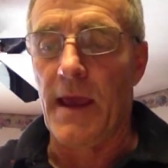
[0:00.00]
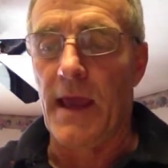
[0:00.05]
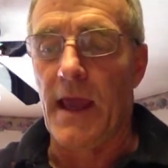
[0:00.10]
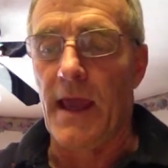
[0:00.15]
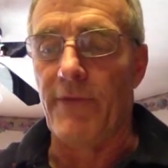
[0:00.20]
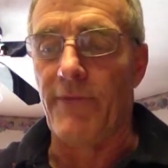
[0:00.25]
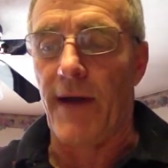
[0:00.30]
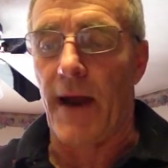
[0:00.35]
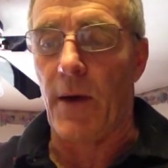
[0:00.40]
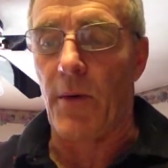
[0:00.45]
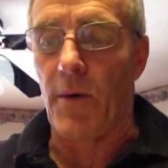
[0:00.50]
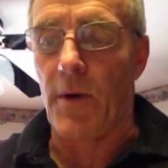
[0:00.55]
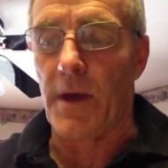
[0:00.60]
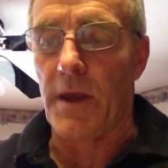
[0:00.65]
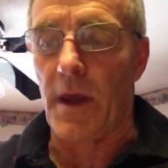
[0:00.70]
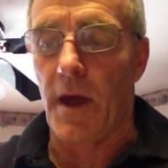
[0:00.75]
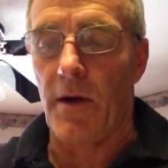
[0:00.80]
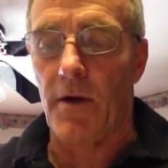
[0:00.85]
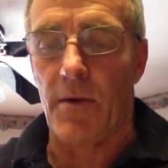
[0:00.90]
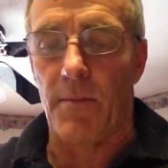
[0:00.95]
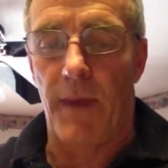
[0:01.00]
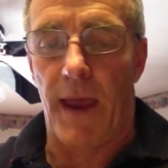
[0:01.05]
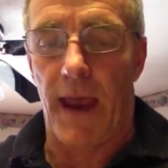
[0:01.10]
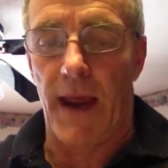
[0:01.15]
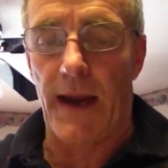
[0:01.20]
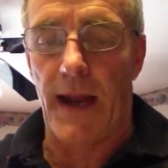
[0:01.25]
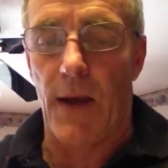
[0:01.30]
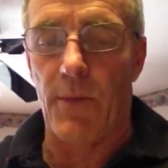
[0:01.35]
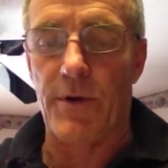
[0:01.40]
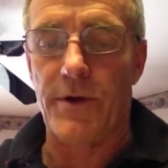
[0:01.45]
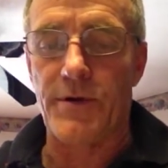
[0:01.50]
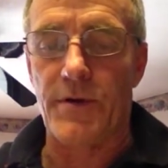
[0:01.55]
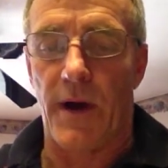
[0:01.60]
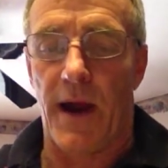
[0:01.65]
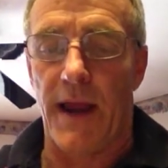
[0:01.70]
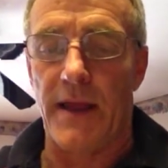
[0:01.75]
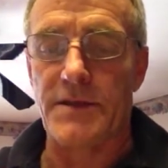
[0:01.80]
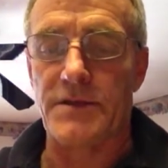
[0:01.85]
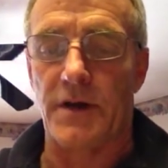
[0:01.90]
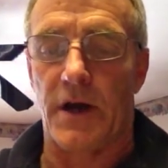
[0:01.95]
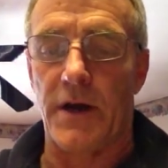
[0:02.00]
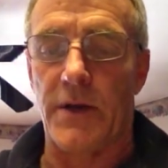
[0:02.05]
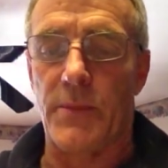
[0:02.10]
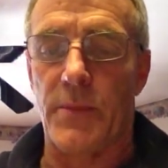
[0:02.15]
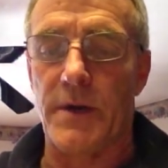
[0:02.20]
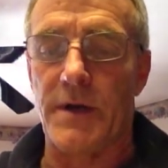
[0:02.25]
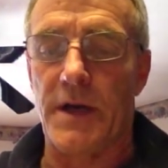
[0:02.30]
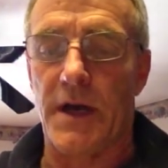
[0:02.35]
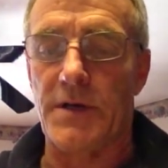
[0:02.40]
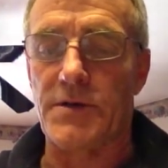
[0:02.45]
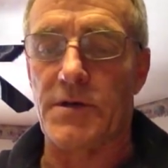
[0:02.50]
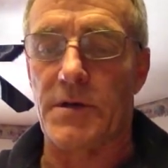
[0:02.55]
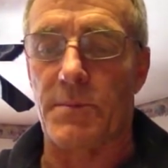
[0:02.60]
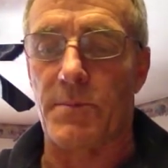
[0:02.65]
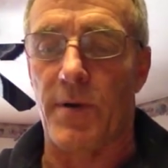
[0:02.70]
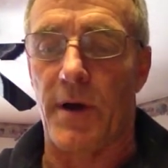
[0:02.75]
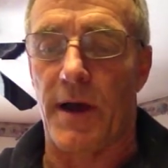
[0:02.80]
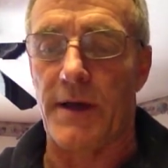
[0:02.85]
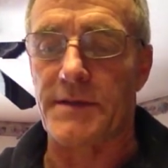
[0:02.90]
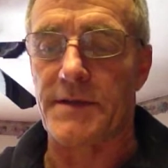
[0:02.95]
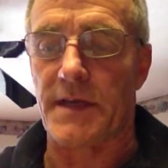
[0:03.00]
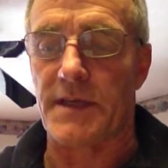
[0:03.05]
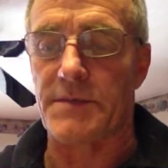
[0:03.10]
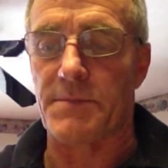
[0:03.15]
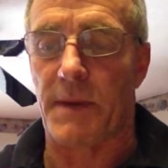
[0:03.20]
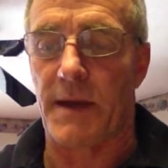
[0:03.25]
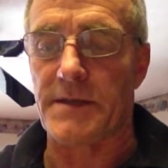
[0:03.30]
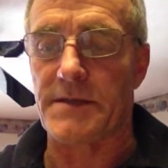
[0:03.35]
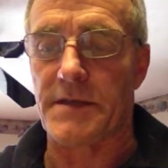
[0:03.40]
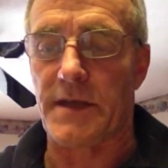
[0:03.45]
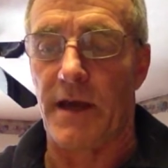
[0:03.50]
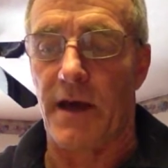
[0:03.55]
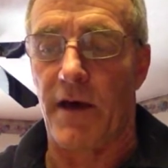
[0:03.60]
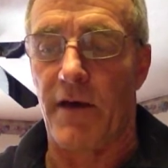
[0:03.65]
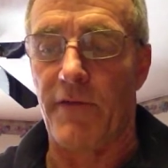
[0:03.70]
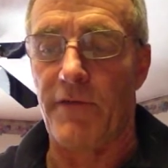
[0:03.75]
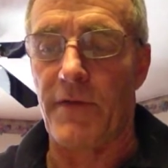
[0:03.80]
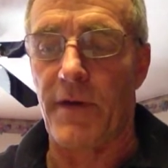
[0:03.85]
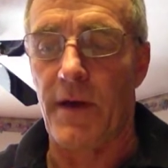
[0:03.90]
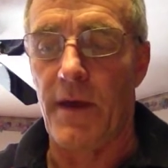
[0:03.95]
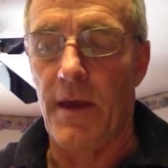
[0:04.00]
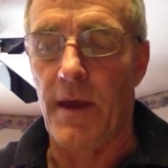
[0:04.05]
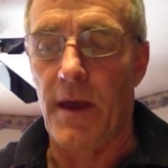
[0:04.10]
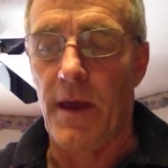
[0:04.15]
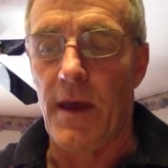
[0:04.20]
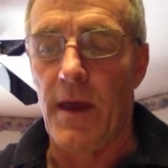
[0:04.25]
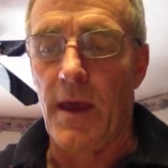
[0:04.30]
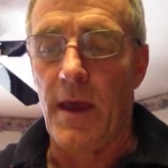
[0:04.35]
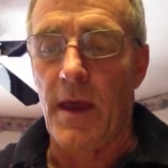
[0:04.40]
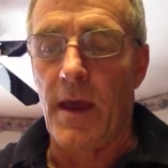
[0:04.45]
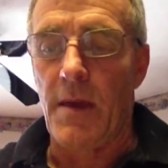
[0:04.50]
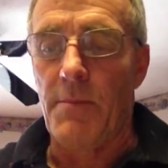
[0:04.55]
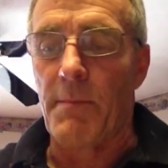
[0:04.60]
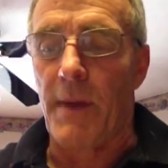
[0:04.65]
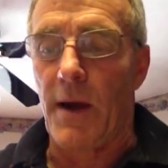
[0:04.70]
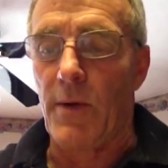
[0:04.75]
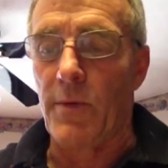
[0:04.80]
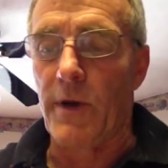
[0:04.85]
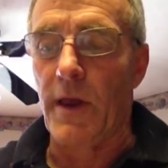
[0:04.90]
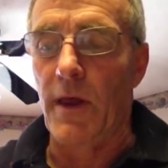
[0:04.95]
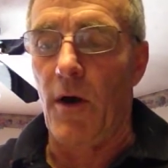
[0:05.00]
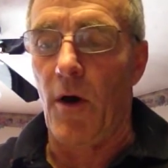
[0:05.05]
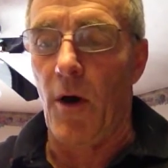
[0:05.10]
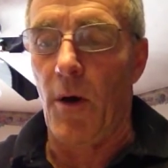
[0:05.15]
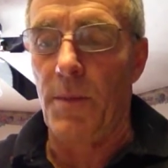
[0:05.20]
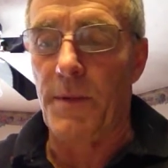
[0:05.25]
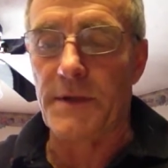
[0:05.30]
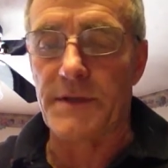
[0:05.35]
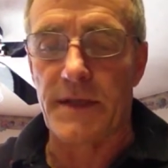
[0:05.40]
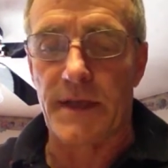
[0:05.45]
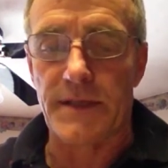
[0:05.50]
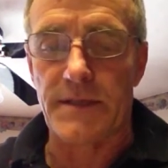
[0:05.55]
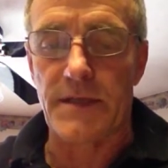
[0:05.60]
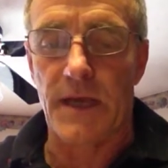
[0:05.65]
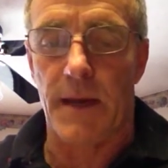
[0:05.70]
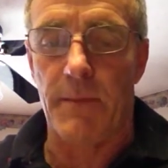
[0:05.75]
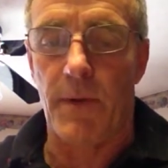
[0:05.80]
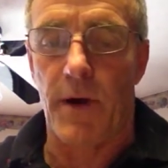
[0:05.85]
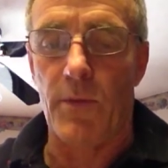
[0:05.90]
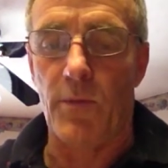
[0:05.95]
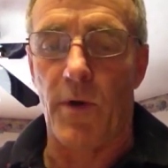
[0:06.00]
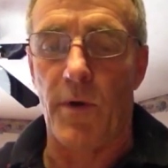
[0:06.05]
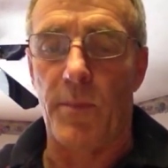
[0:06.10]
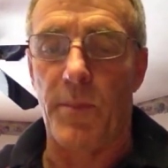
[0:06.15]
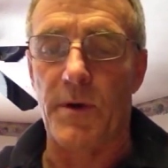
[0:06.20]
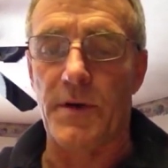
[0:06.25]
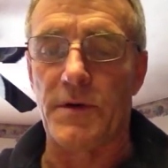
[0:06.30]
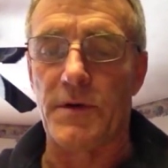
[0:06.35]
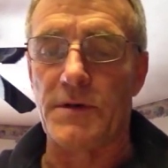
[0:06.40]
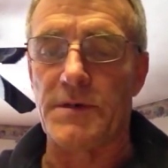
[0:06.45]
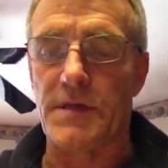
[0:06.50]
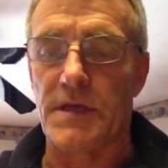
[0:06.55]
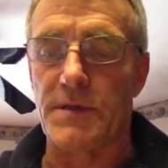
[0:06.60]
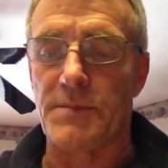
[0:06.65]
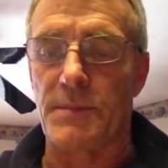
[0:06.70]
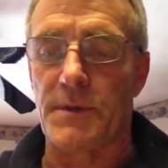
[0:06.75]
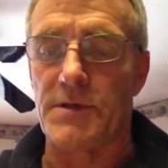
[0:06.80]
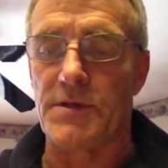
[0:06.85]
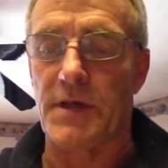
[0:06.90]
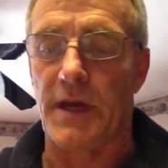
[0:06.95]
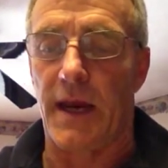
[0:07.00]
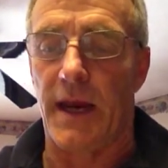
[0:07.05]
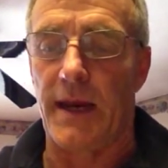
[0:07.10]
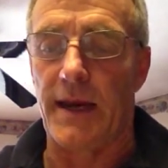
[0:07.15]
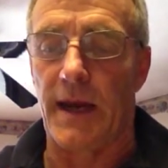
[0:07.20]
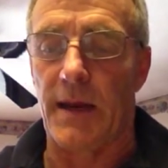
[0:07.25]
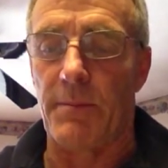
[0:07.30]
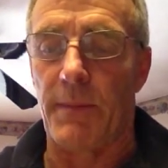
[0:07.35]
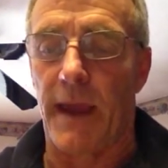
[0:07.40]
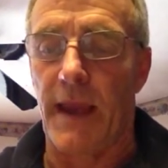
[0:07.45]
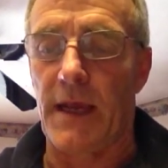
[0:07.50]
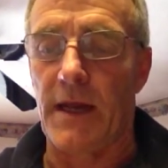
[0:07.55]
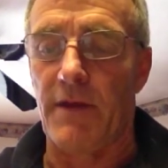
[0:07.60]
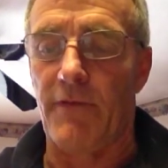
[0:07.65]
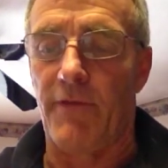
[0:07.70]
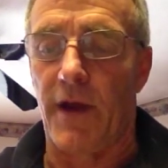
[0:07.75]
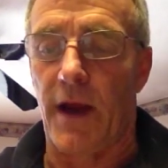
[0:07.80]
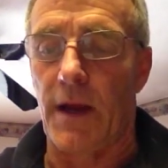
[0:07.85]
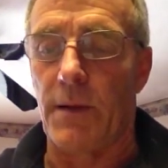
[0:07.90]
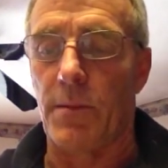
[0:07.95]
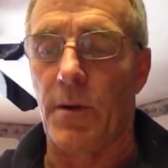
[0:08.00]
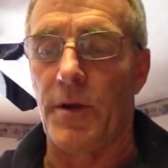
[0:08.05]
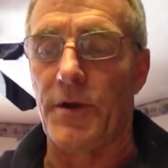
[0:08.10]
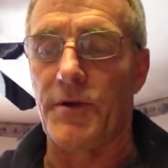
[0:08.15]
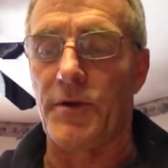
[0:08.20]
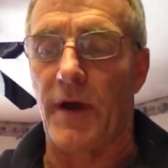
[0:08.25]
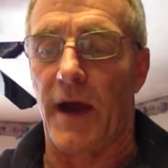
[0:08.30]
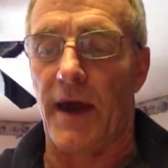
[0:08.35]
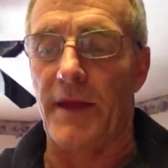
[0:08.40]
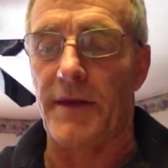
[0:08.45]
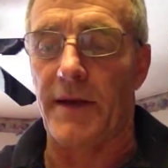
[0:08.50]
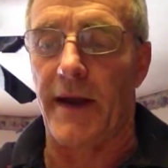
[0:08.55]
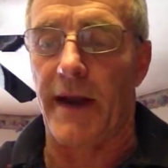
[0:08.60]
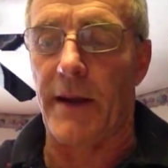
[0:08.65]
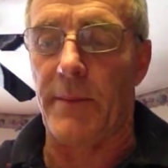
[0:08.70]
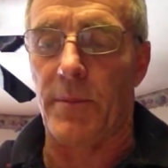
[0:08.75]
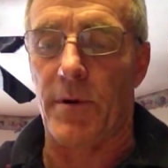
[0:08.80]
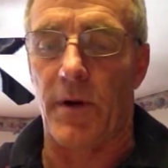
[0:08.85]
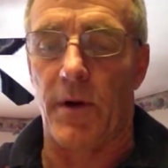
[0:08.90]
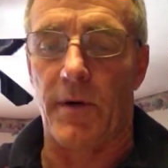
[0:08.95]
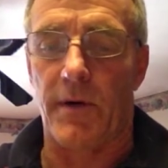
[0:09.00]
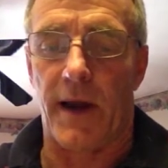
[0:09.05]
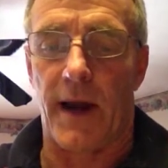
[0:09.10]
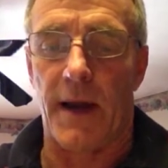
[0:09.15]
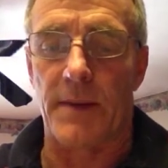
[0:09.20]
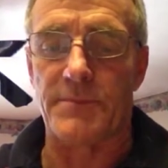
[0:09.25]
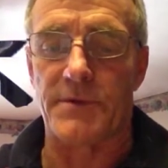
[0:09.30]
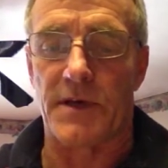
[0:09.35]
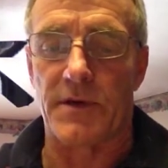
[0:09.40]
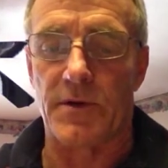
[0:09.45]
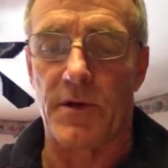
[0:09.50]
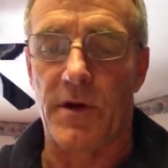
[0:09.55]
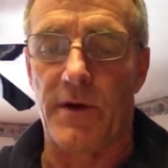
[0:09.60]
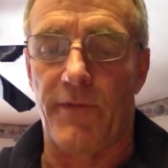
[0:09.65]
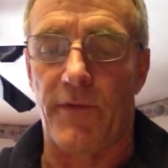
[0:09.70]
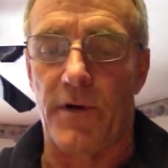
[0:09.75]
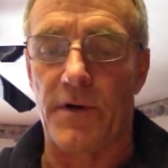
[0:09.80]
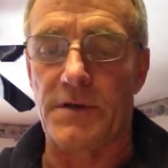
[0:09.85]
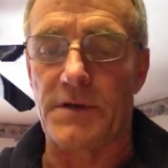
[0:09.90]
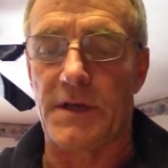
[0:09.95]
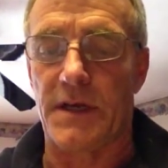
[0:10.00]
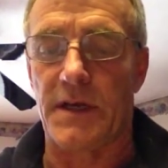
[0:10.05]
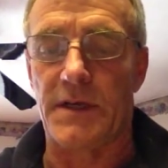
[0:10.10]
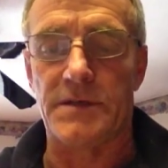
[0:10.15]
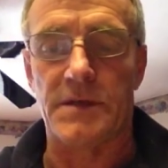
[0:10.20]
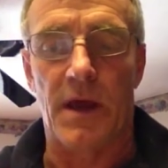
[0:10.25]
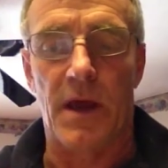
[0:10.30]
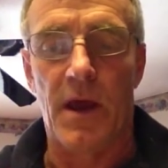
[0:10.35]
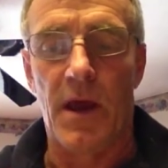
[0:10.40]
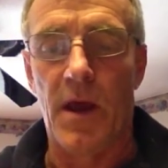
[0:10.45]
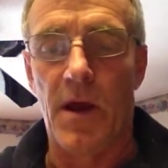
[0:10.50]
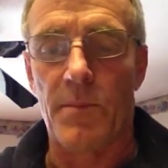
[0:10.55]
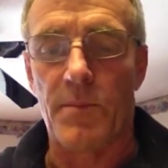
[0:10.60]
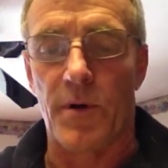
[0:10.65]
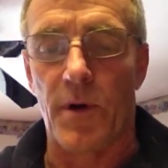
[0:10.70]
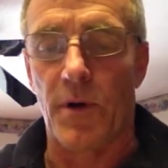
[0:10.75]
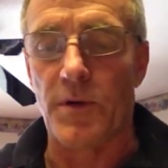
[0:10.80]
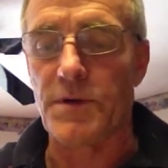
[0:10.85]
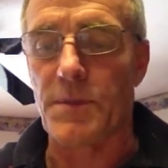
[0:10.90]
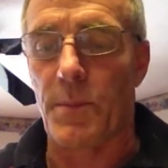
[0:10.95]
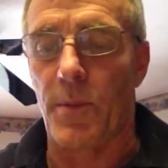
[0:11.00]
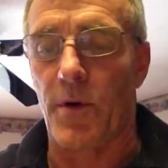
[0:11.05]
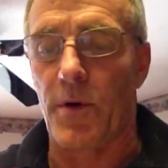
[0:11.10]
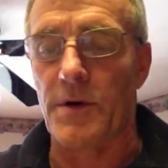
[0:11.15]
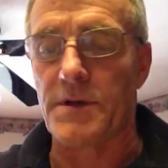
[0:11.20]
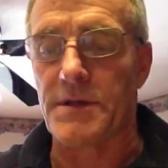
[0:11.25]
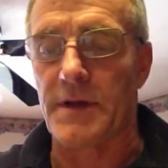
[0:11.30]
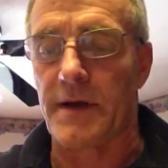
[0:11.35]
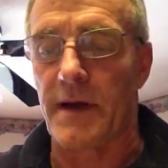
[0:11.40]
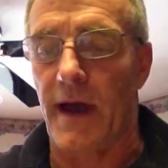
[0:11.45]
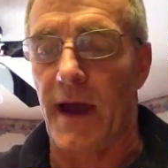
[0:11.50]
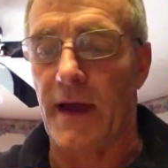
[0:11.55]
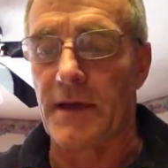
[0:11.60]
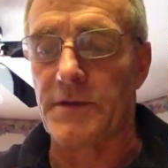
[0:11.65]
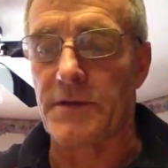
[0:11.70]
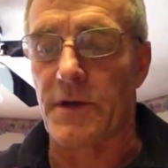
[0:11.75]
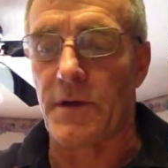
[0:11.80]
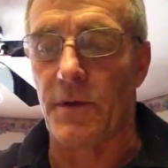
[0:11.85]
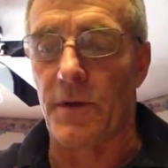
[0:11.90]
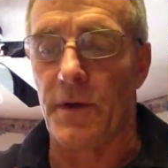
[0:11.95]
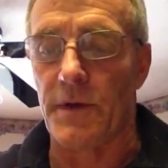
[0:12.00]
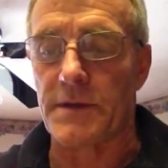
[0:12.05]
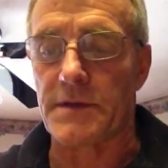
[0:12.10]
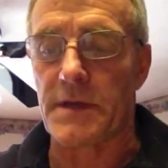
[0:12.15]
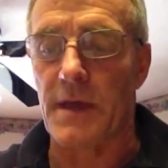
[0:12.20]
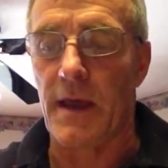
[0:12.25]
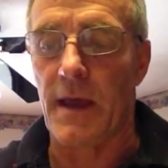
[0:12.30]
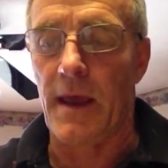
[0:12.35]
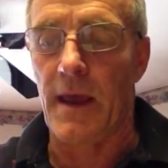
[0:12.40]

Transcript: If I were a younger man, I would try and start the production process myself. My real hope is that someone will produce this machine and make it available to athletic programs in universities, pro sports, and high schools.